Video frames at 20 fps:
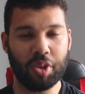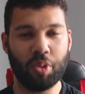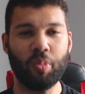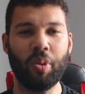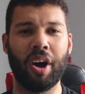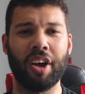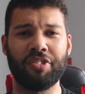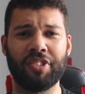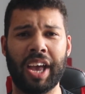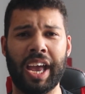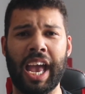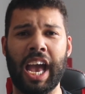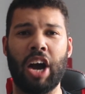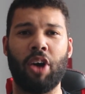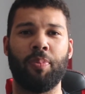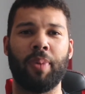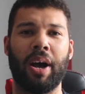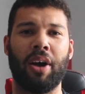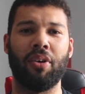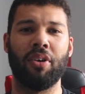Well, I say
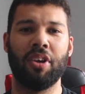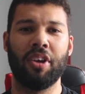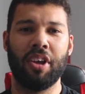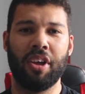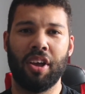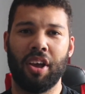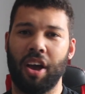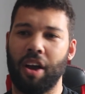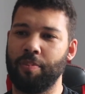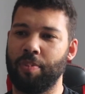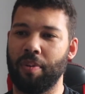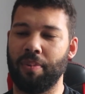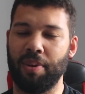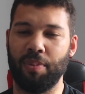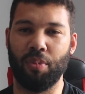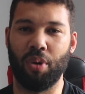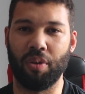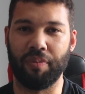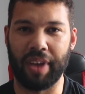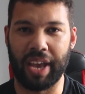help out. I'm probably
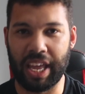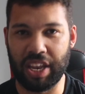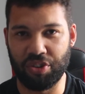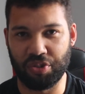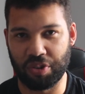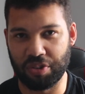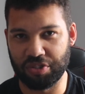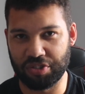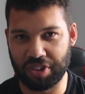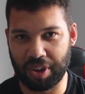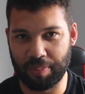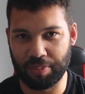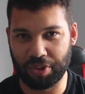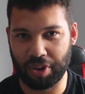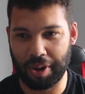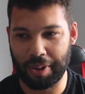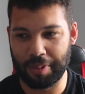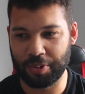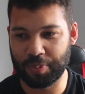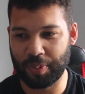more of a hindrance
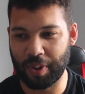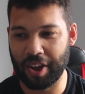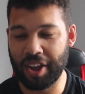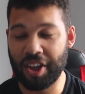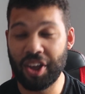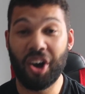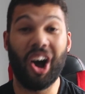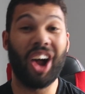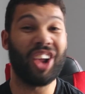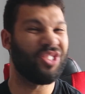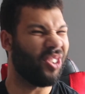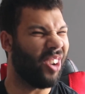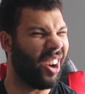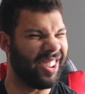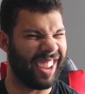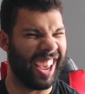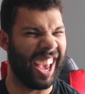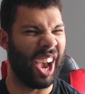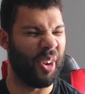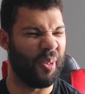sometimes, but I try
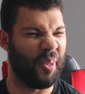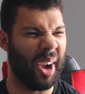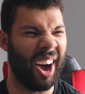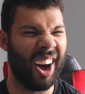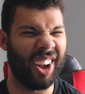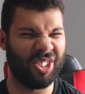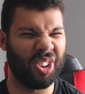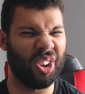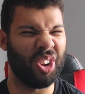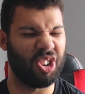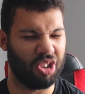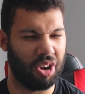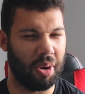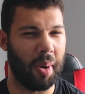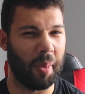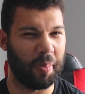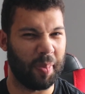to help out. I do try my